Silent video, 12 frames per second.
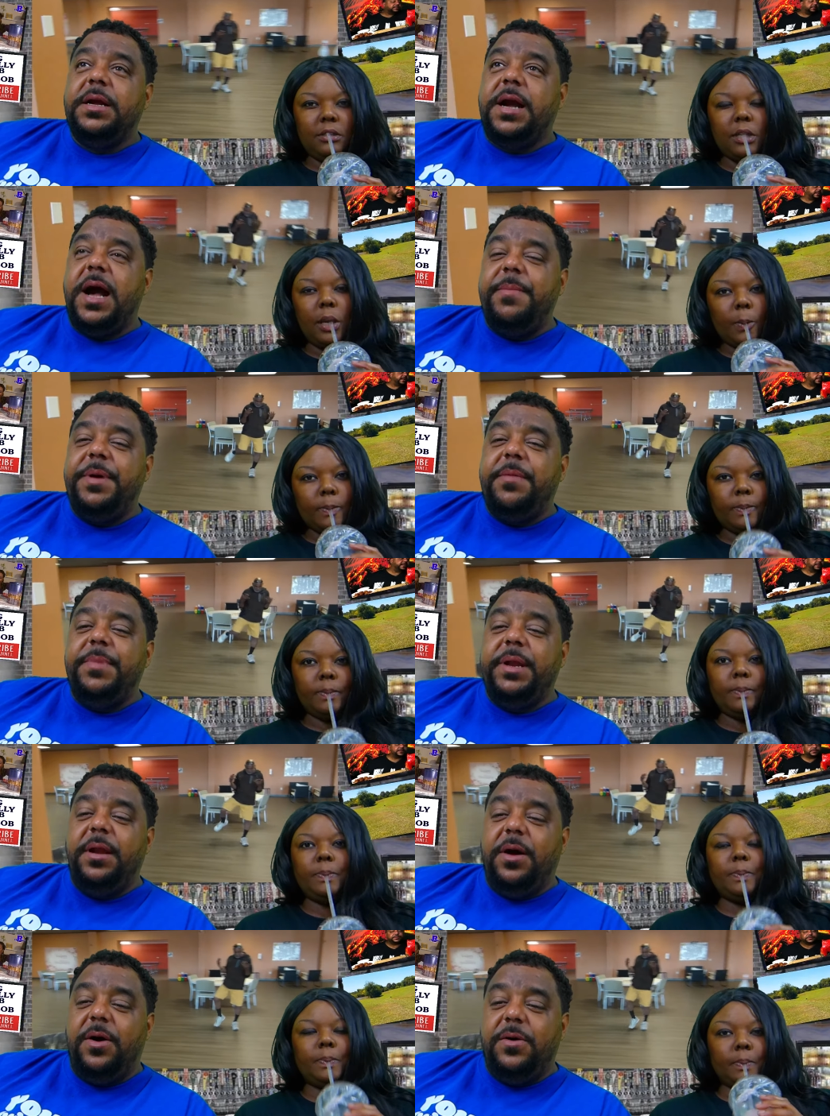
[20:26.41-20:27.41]
Speaker 1: Comment
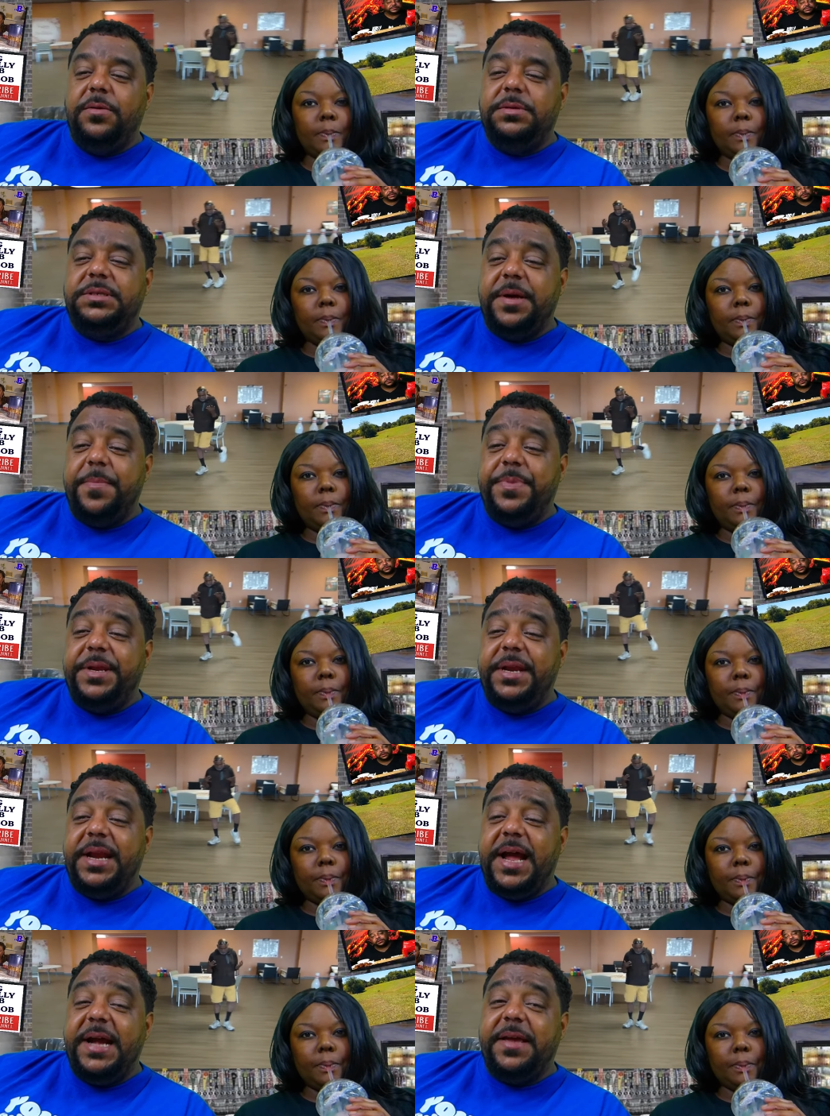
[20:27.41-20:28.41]
below something
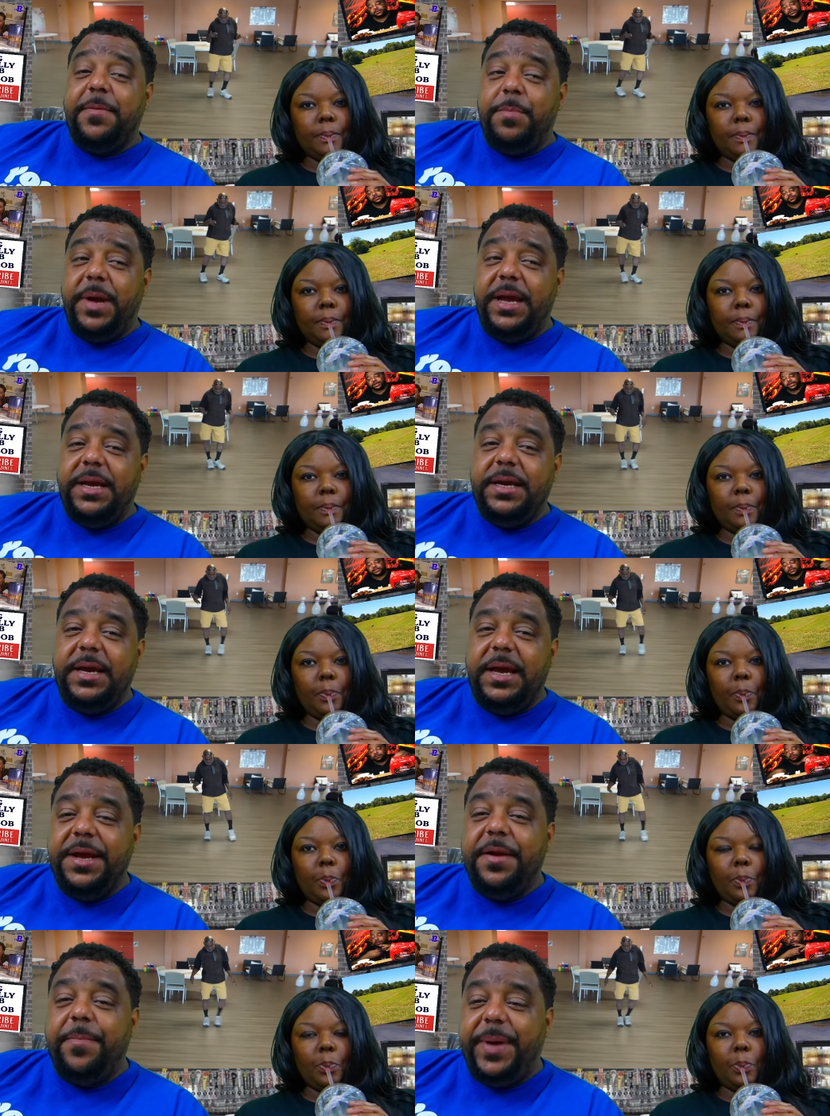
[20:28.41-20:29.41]
that I can make
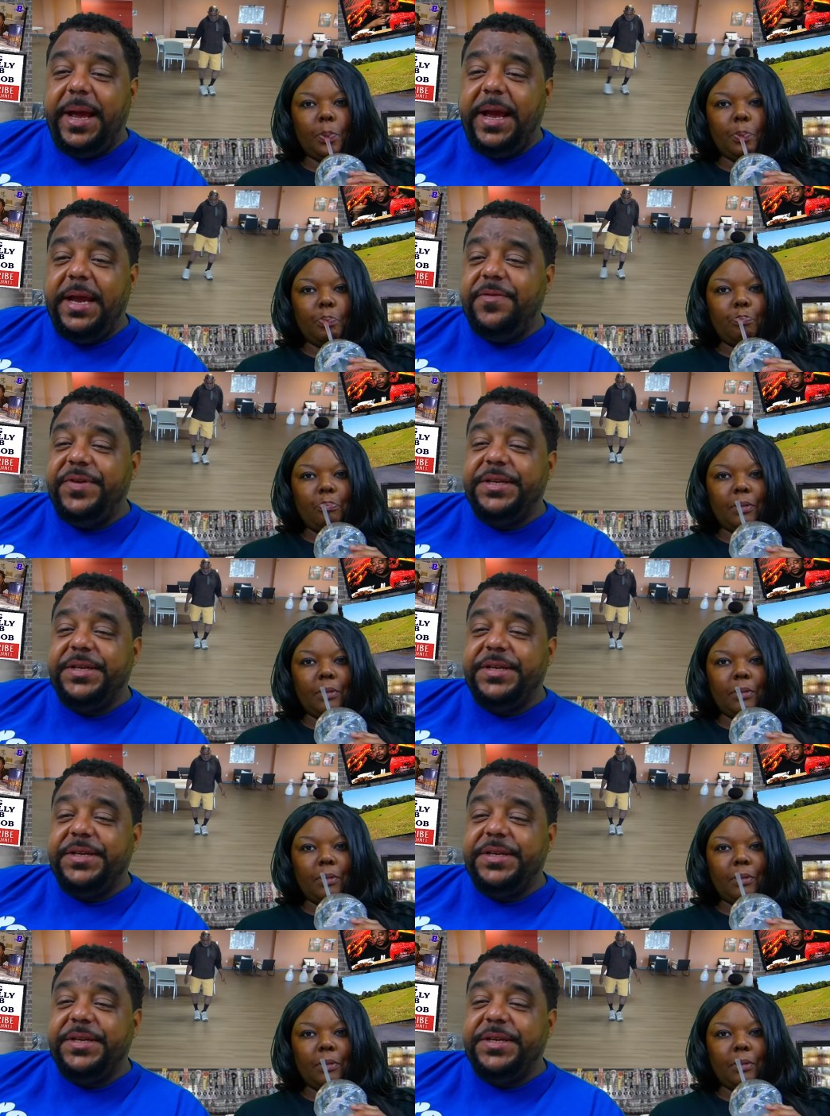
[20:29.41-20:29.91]
in a pan. If